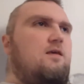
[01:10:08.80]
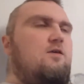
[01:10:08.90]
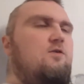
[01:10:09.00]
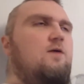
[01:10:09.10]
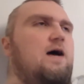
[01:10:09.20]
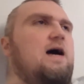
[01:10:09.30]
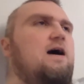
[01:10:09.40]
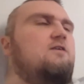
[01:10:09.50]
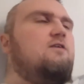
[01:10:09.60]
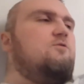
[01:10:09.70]
you have
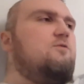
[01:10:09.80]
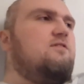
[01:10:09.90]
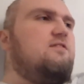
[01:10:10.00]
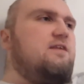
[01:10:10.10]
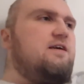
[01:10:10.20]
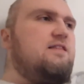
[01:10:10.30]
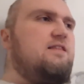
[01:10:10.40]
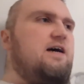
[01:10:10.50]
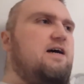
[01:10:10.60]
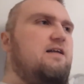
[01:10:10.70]
you would think
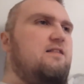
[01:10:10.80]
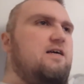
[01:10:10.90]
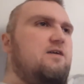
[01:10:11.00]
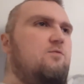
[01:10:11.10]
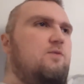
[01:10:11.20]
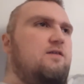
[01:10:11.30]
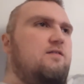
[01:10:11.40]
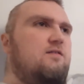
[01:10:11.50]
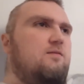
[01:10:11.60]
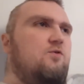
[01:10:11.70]
that like
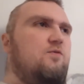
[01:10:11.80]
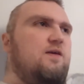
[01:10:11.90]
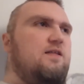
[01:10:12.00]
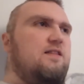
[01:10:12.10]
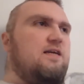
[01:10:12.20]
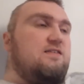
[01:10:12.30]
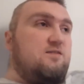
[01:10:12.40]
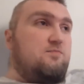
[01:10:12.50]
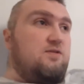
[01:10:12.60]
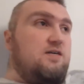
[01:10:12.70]
with the movie like
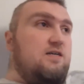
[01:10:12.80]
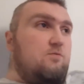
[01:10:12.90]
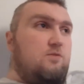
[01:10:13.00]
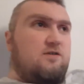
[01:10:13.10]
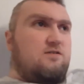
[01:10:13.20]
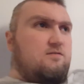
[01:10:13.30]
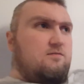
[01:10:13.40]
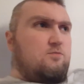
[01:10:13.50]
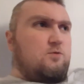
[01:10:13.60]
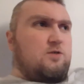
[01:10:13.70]
Split, which
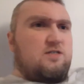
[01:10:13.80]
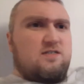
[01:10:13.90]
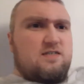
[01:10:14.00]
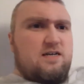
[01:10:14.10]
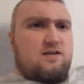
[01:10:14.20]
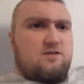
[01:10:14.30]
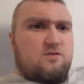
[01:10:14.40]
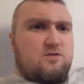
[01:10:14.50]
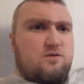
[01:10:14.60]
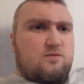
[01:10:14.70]
which this character
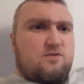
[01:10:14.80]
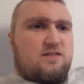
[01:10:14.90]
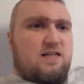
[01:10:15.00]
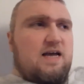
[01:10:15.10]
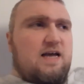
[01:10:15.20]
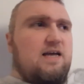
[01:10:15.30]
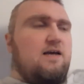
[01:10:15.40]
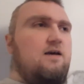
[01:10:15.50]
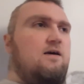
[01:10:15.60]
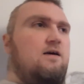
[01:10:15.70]
is almost like,
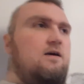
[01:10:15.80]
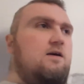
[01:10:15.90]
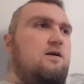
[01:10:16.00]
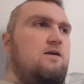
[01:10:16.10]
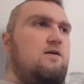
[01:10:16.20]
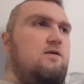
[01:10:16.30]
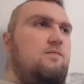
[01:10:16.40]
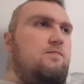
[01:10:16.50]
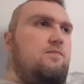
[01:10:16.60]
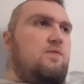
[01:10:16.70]

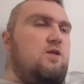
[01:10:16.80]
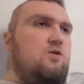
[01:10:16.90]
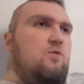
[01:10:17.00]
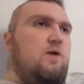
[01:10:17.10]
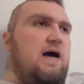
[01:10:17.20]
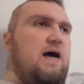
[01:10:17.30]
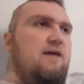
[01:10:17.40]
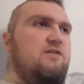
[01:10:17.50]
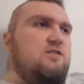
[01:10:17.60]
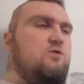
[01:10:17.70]
you
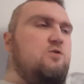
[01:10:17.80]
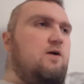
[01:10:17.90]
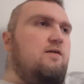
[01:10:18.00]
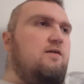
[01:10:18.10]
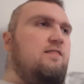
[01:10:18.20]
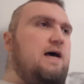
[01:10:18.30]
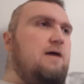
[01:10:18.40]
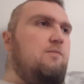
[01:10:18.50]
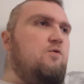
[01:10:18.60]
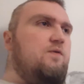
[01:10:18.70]
have it to where in
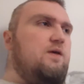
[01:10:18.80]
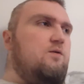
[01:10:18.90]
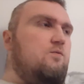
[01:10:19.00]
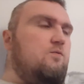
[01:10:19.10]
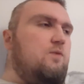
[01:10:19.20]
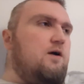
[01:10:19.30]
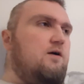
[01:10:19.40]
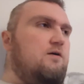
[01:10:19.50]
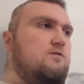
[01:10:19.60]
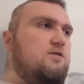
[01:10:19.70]
that movie
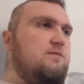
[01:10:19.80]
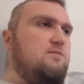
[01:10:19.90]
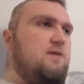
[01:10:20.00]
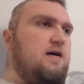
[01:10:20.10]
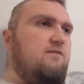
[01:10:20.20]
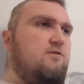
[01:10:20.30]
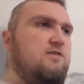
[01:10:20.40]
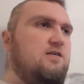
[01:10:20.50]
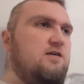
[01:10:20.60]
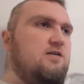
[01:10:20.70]
where James McAvoy's
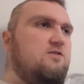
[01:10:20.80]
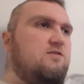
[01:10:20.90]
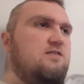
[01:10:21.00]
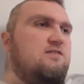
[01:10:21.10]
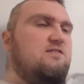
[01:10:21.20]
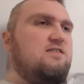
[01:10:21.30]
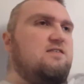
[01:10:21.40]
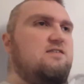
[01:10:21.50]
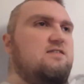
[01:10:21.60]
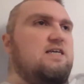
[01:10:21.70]
character is
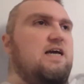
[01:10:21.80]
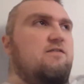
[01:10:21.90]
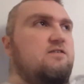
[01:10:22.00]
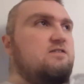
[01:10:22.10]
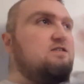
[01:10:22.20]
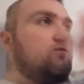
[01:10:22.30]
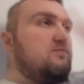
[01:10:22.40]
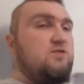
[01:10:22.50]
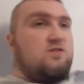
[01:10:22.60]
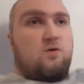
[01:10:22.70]
consistently every single
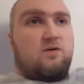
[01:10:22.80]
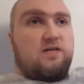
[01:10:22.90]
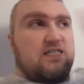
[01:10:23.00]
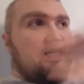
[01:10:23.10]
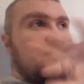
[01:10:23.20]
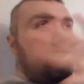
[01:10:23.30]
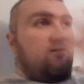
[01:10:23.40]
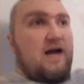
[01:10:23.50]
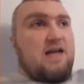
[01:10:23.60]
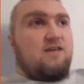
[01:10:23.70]
persona is like
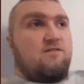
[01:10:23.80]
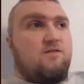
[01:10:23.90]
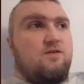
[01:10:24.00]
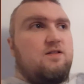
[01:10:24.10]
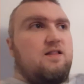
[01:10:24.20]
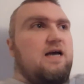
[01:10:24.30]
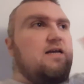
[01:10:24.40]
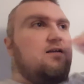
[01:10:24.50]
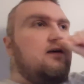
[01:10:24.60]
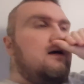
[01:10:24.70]
fighting for the
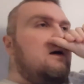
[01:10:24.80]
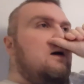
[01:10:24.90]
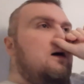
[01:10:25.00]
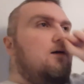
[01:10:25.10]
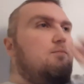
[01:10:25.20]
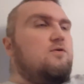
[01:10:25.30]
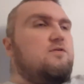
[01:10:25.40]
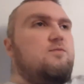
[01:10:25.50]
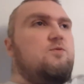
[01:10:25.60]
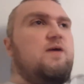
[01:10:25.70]
light, uh, but
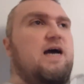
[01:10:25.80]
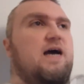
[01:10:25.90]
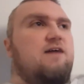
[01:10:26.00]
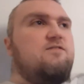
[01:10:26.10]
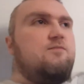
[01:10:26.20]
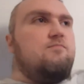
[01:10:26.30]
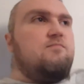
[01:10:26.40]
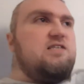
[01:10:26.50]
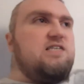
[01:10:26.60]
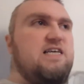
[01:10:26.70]
ultimately we have some
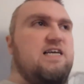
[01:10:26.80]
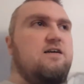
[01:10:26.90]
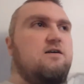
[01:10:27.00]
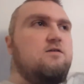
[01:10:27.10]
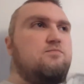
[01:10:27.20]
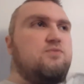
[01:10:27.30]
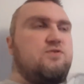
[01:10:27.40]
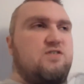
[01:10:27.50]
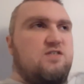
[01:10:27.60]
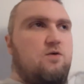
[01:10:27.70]
tier
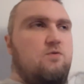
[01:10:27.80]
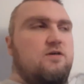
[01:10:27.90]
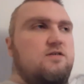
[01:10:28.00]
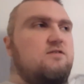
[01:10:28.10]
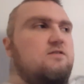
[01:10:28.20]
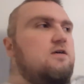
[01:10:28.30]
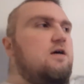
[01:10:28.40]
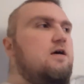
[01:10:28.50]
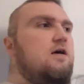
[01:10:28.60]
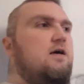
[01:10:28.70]
personas
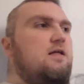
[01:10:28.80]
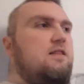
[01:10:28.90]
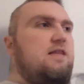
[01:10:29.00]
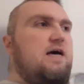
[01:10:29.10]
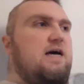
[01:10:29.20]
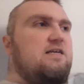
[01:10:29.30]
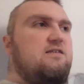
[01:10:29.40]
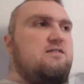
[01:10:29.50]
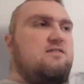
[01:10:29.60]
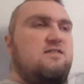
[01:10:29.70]
that
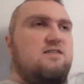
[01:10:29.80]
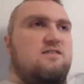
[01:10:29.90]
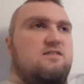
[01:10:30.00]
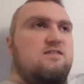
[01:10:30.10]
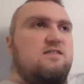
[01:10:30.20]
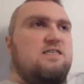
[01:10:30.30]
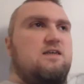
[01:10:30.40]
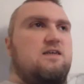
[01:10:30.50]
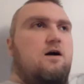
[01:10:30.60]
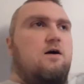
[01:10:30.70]

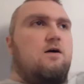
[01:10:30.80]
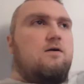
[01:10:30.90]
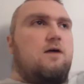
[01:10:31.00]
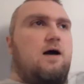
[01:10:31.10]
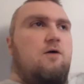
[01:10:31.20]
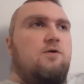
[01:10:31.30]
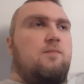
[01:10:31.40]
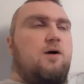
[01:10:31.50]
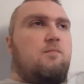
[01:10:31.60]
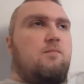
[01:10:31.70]
consistently are out and
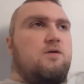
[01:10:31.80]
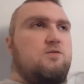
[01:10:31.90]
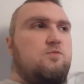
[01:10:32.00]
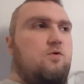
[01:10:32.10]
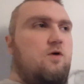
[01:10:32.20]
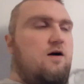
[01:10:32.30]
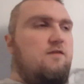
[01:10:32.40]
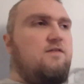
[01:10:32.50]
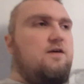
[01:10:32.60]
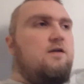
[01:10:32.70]
about much more
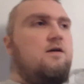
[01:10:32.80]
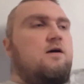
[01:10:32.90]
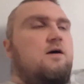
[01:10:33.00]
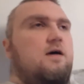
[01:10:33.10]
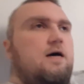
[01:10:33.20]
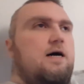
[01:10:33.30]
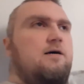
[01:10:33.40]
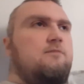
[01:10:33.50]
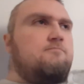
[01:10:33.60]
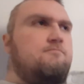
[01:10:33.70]
often.
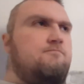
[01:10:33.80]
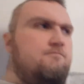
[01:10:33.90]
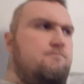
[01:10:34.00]
Um,